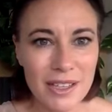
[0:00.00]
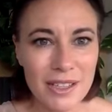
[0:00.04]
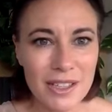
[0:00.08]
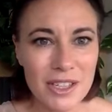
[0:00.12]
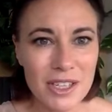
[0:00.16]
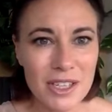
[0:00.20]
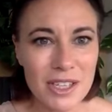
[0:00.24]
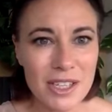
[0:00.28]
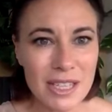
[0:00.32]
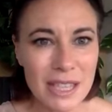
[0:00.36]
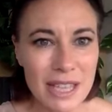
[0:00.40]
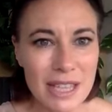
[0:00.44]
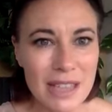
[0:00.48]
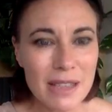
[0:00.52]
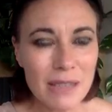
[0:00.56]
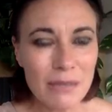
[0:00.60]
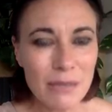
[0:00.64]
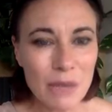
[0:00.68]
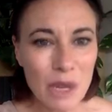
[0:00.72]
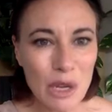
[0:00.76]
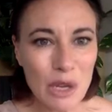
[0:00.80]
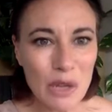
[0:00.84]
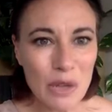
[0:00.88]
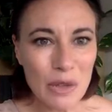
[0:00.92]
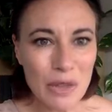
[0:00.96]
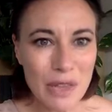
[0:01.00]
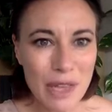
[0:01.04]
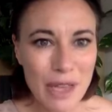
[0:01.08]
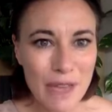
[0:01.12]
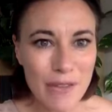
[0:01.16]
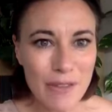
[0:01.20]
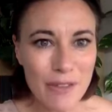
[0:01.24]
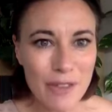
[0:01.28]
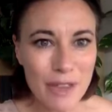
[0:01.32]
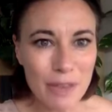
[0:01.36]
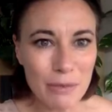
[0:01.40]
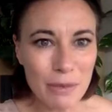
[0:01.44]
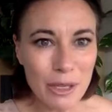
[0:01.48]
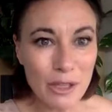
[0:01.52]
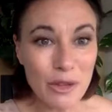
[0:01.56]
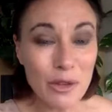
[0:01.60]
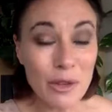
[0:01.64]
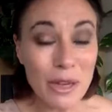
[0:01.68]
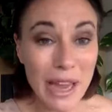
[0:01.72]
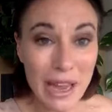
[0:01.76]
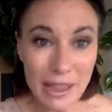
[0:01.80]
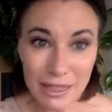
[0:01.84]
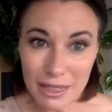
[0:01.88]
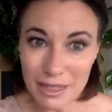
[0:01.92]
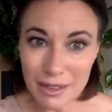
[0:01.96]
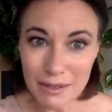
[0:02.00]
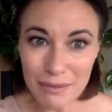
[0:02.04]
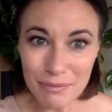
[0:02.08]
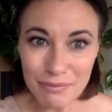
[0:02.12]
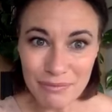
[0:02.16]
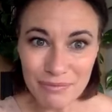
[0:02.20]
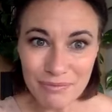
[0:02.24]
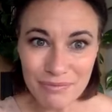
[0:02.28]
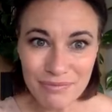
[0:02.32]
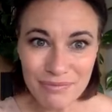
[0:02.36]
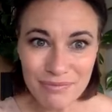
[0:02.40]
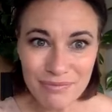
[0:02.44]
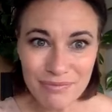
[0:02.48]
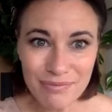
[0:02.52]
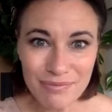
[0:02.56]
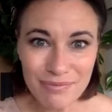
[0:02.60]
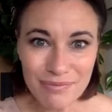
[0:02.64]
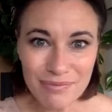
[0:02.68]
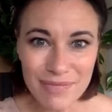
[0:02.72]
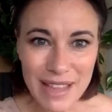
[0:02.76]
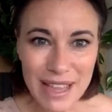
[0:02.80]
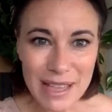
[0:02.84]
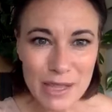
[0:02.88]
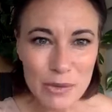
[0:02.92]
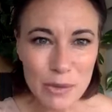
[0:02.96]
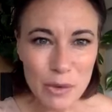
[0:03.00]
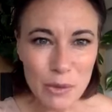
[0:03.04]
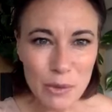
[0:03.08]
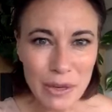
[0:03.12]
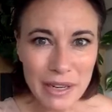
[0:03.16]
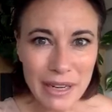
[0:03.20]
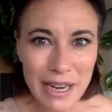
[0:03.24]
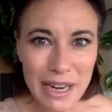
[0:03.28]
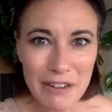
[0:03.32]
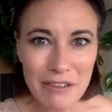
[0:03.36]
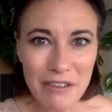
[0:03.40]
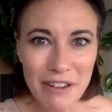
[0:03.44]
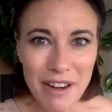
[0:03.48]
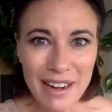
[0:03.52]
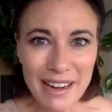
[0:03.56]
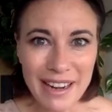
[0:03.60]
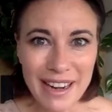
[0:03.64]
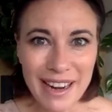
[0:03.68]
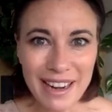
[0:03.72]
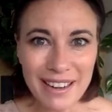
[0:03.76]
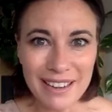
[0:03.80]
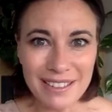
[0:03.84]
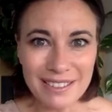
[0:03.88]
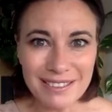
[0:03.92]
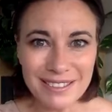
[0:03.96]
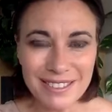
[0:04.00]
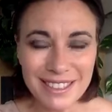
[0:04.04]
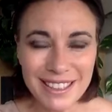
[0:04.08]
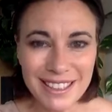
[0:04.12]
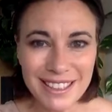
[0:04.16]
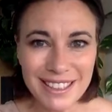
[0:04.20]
Just let them know you're there for them and you get them. That's what we need right now.